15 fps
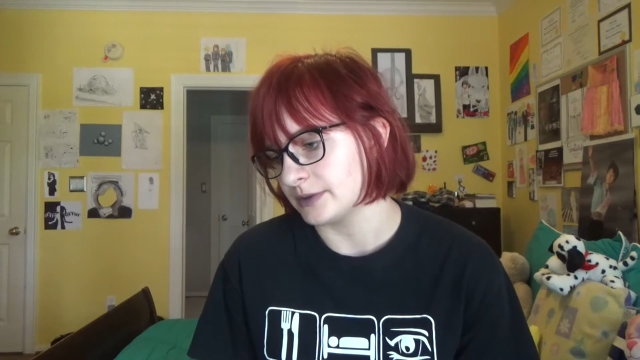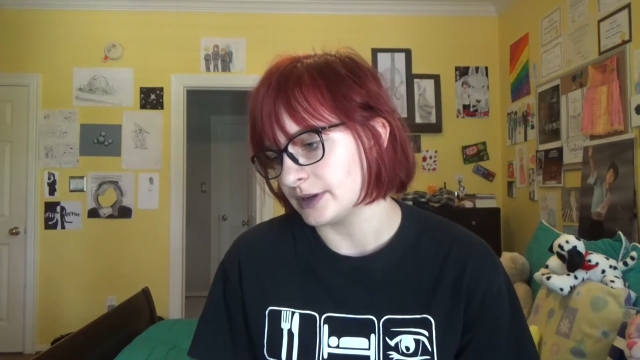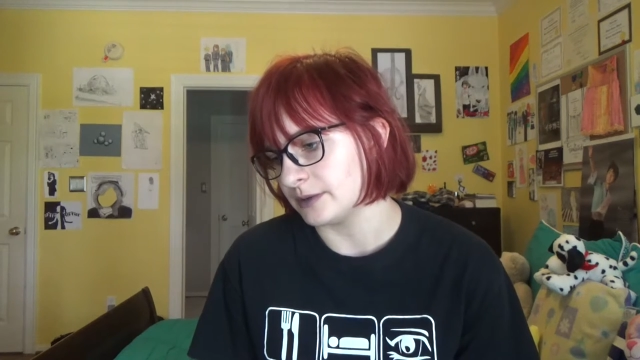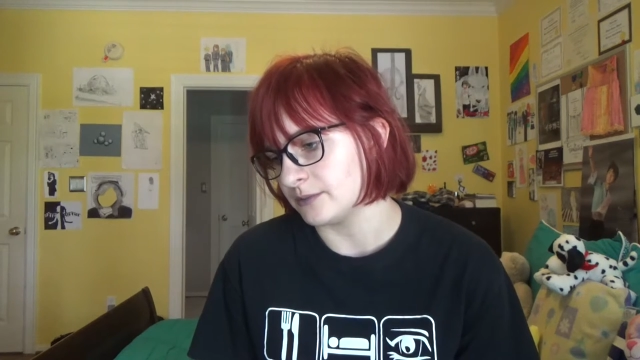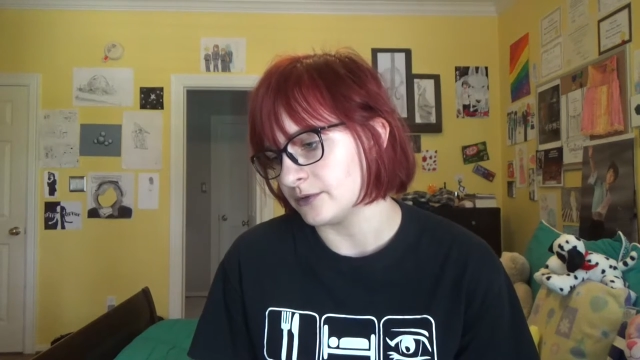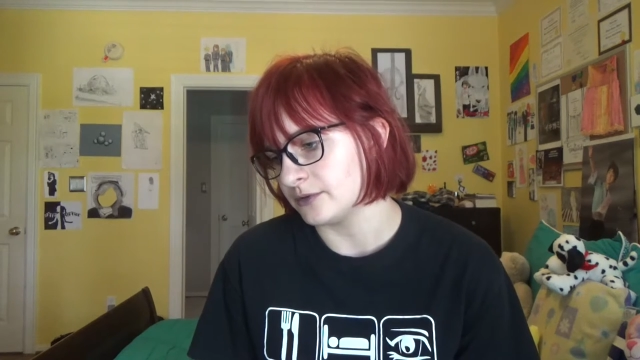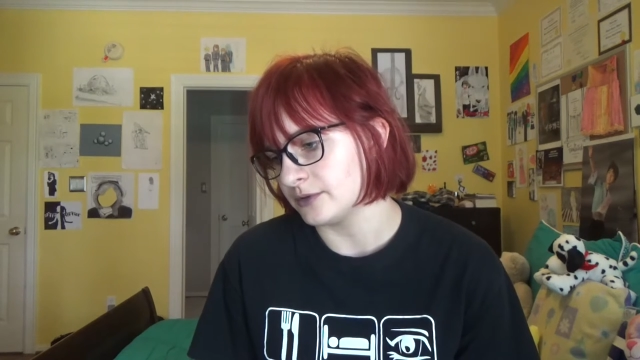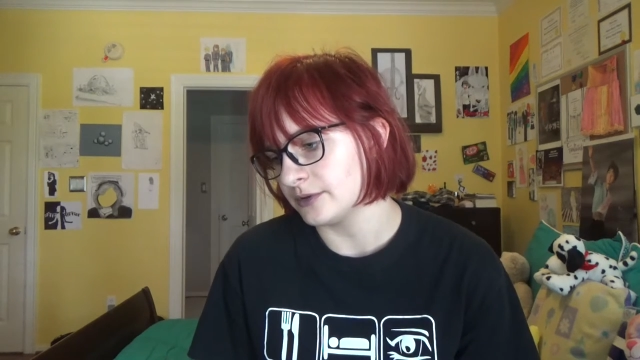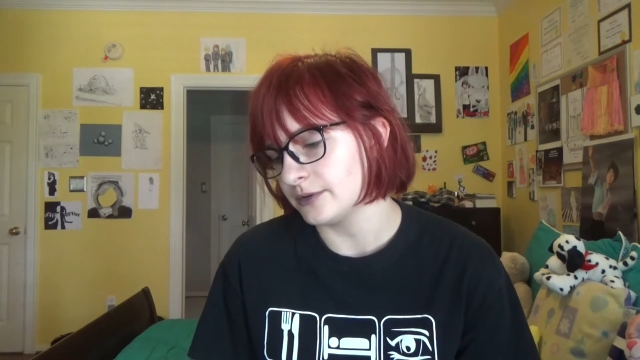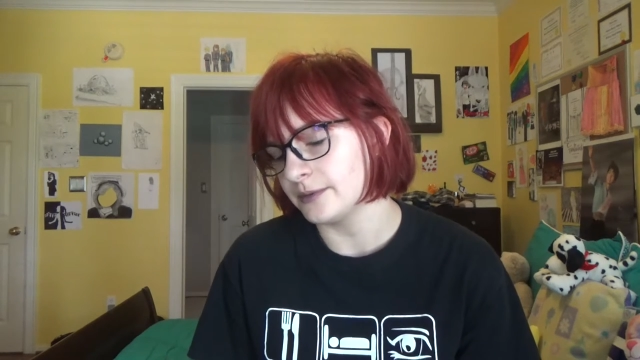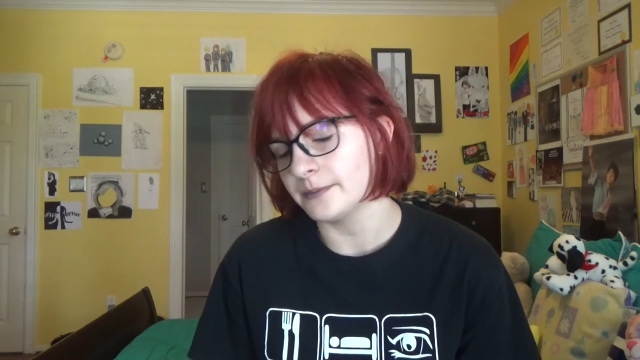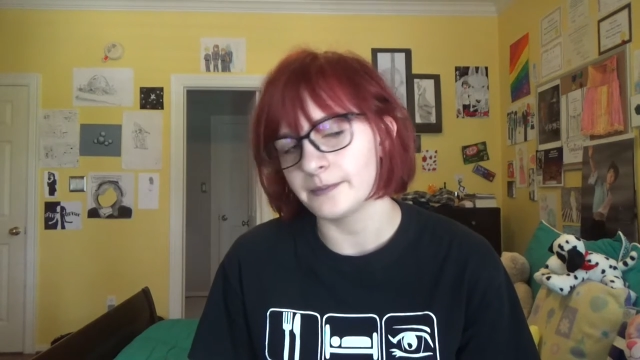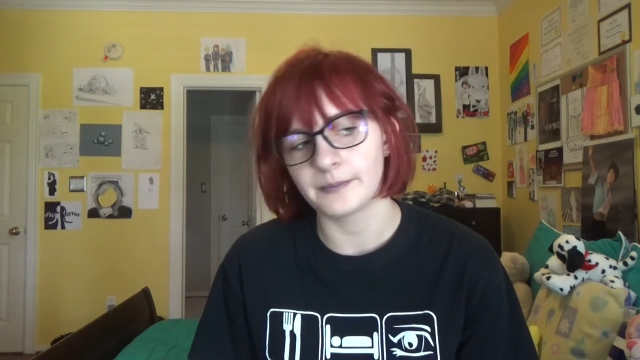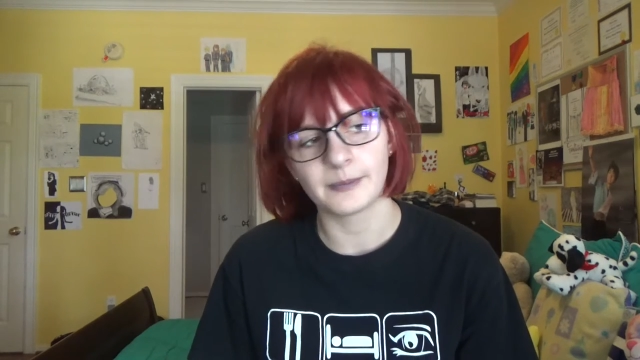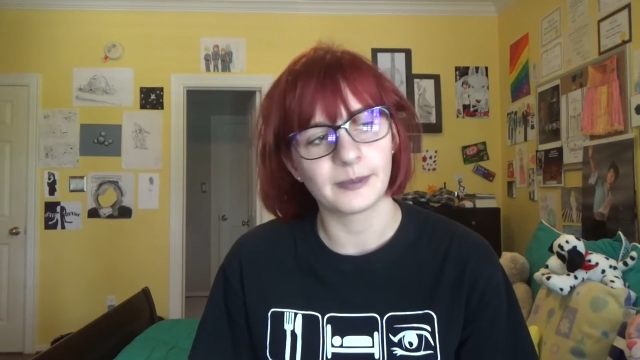anymore.
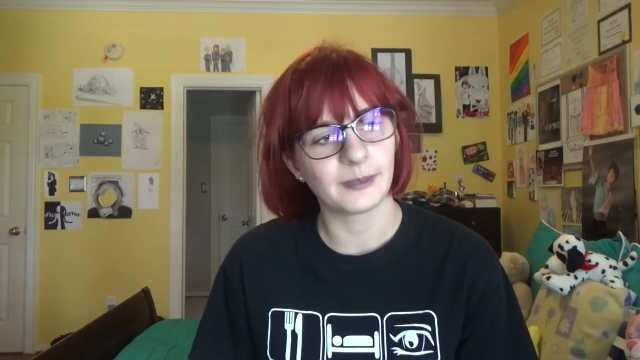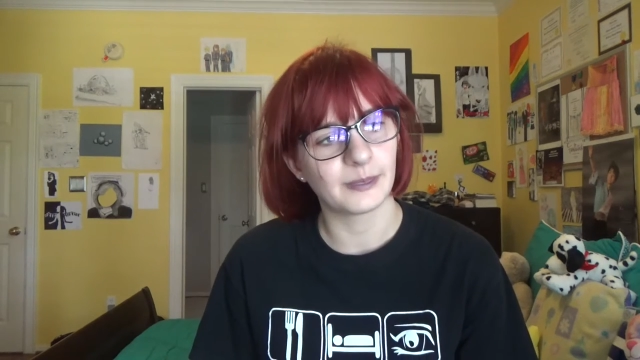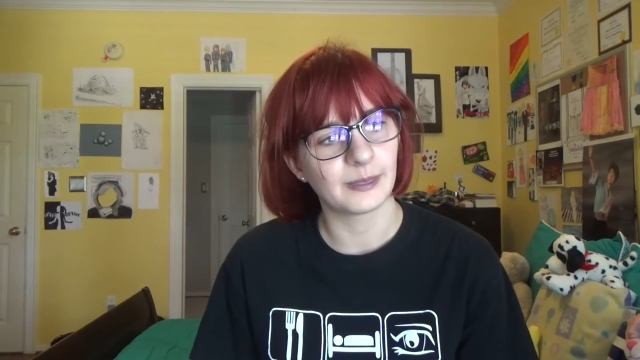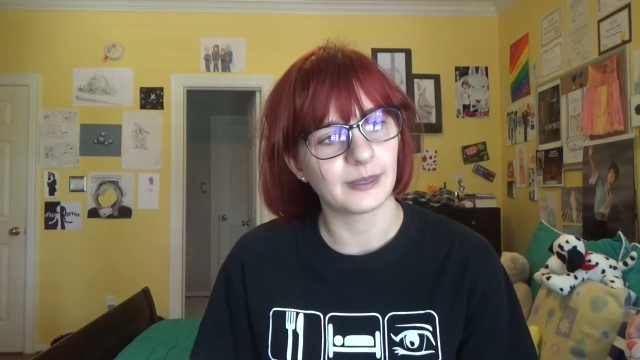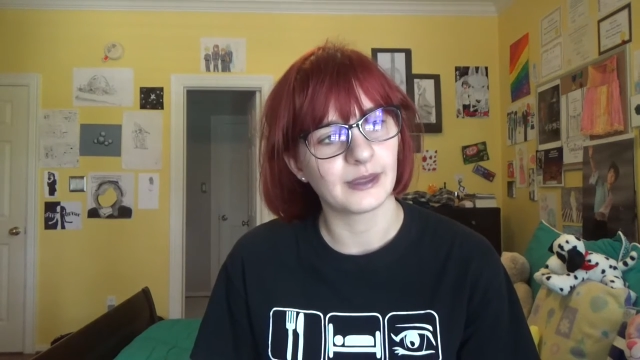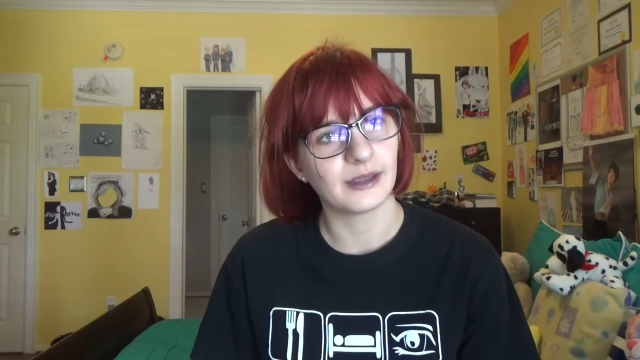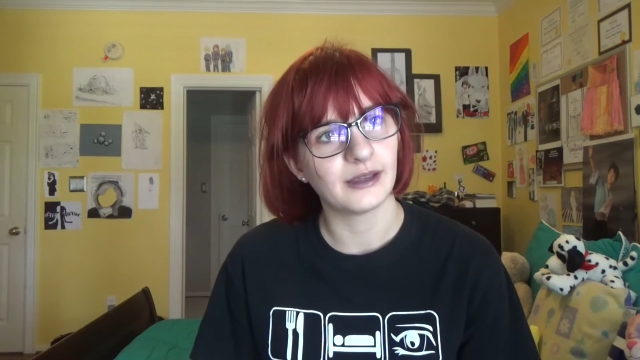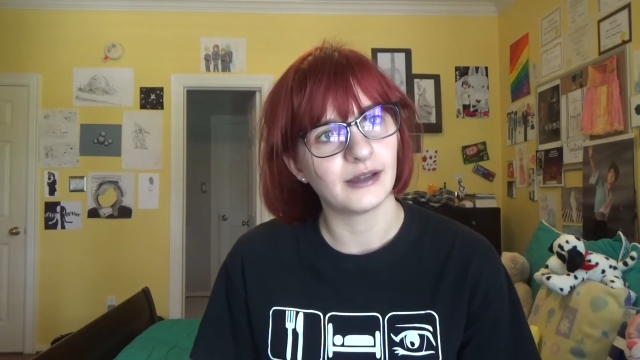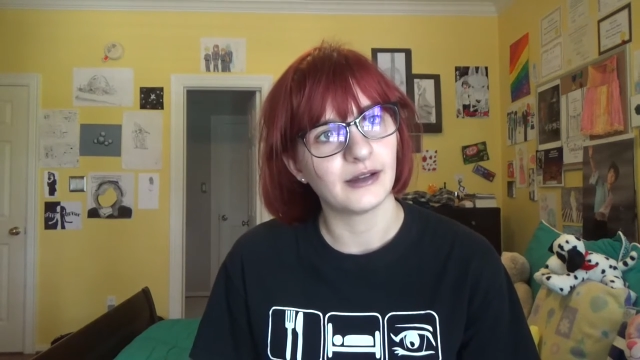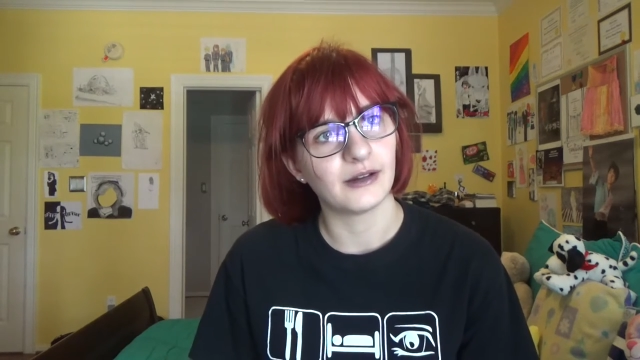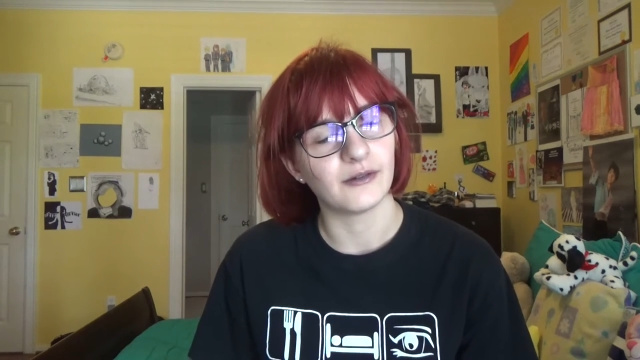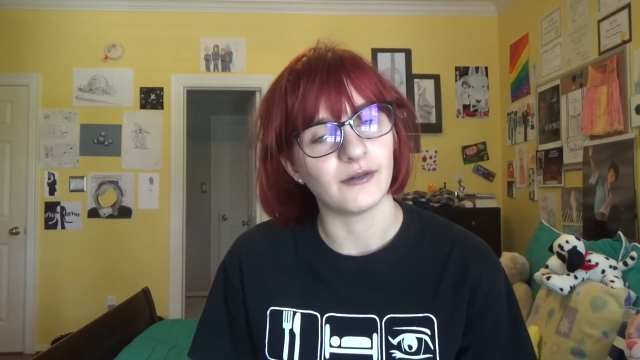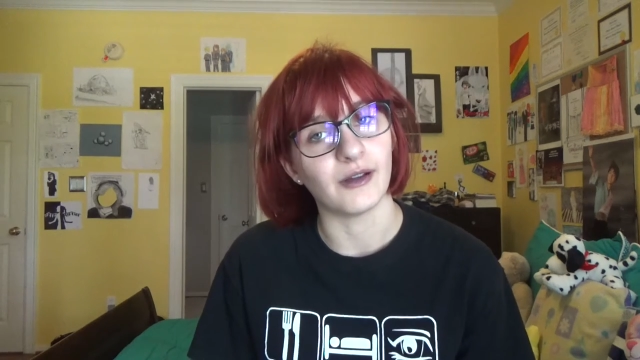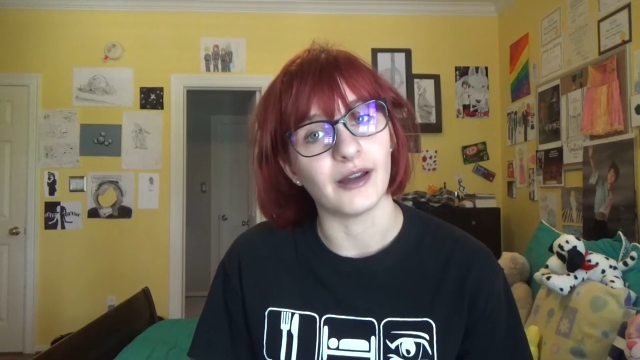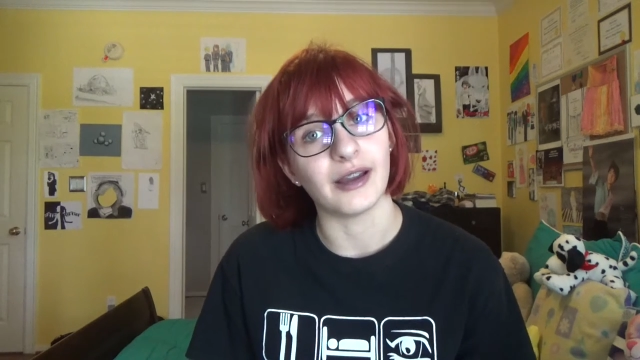
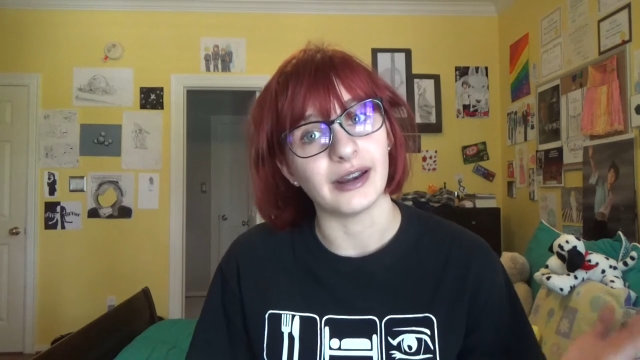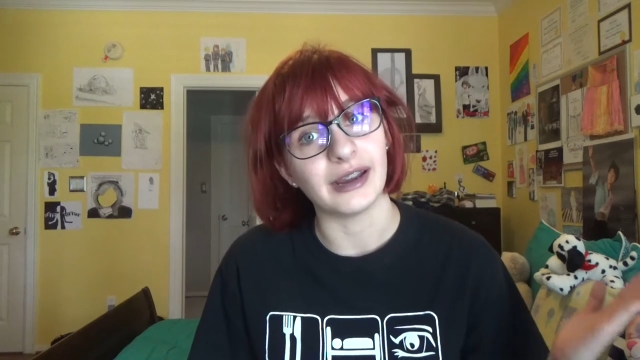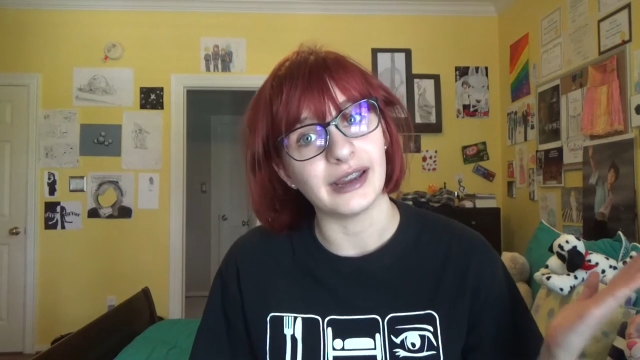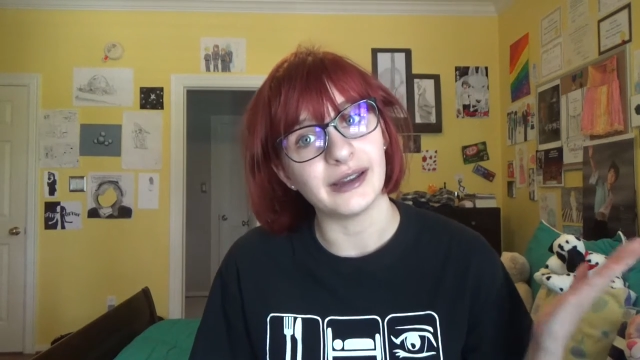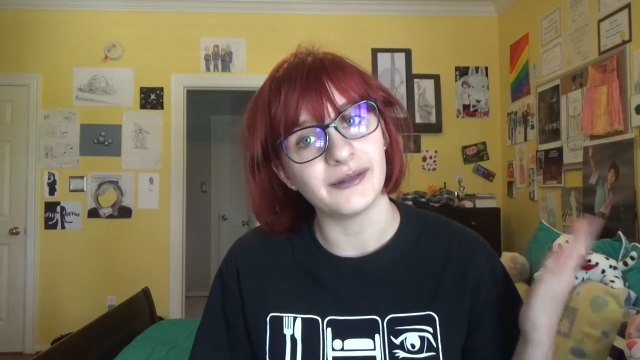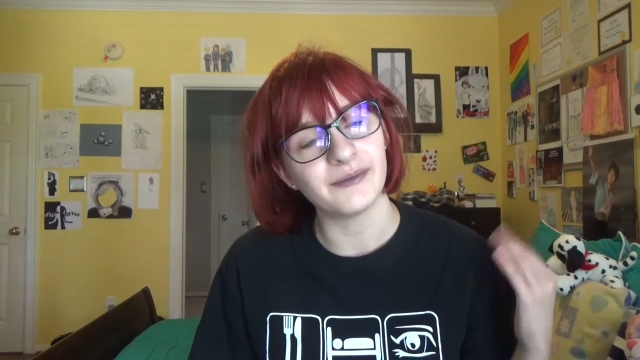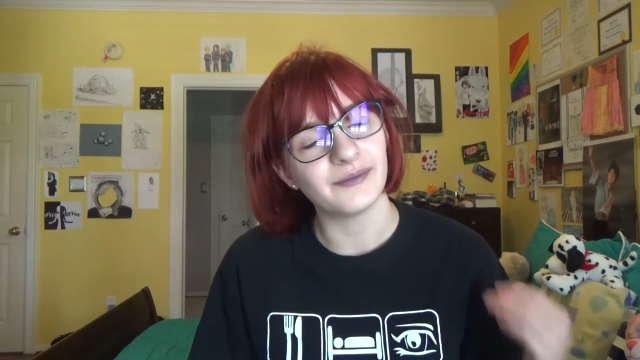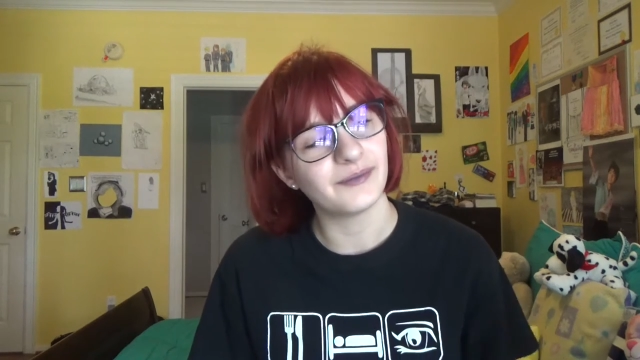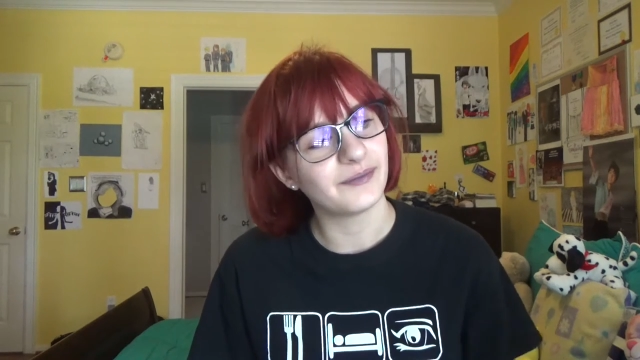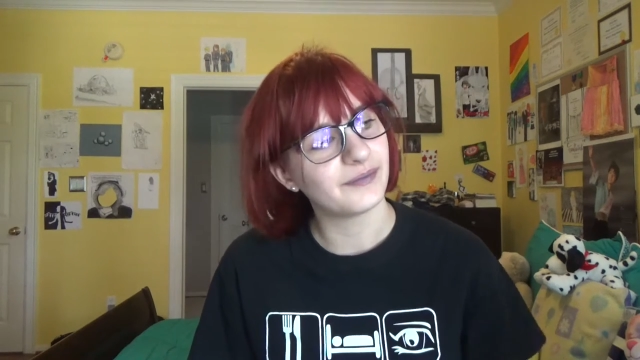Writing?